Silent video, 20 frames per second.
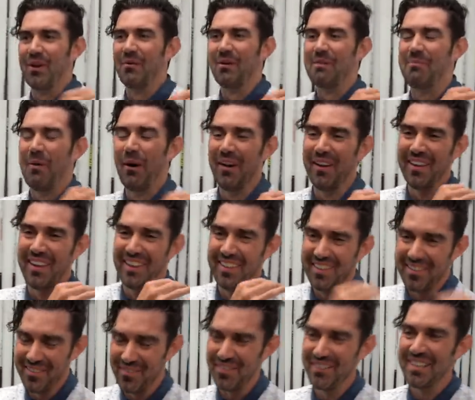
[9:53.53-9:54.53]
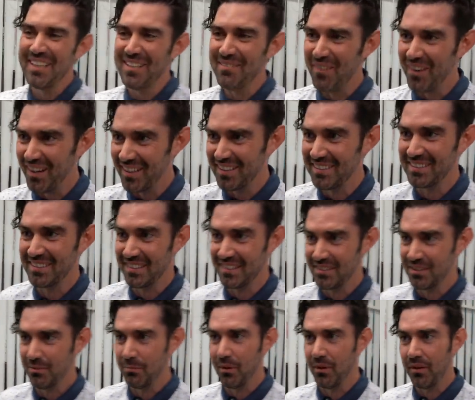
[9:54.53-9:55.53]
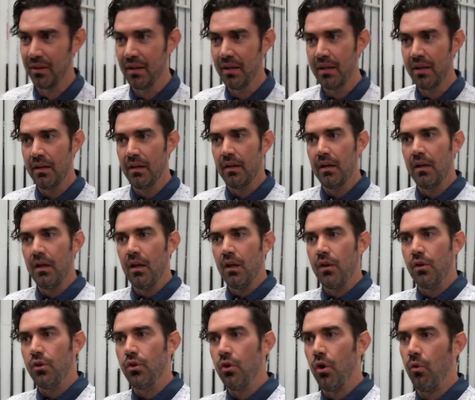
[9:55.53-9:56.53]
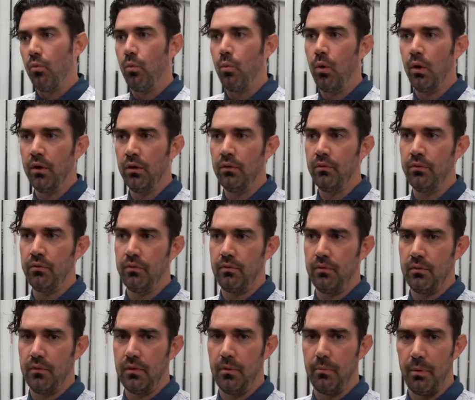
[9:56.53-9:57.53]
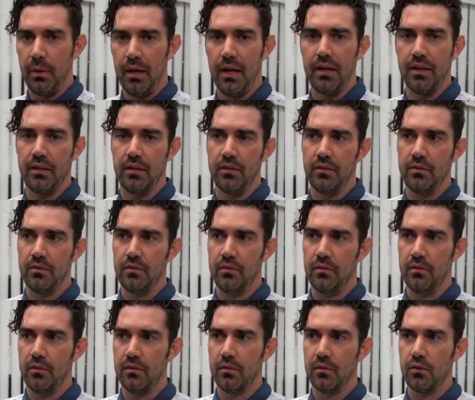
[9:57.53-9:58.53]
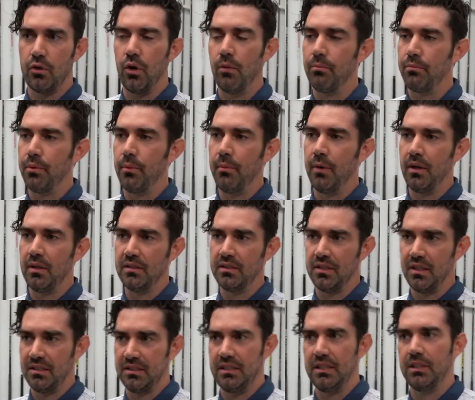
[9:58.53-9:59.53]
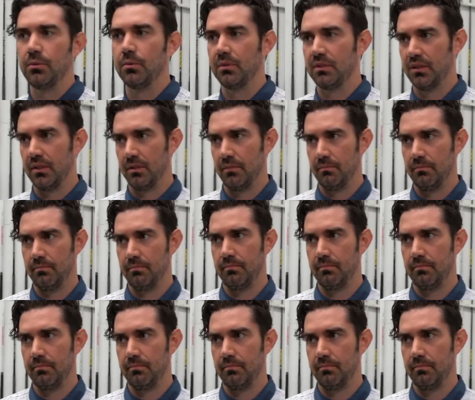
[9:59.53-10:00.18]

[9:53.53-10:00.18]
So we put the 3D marker system yeah, yeah. on. Not one of the players compromised their sequencing.